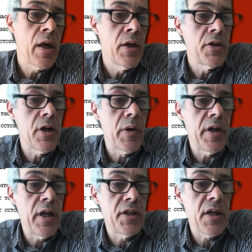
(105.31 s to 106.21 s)
So
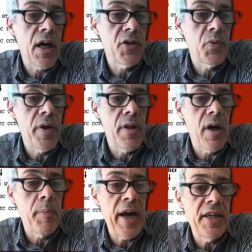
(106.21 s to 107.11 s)
it starts with
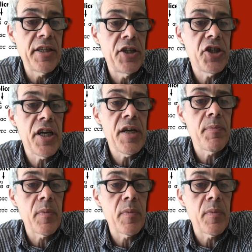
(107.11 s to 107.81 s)
um, ATG,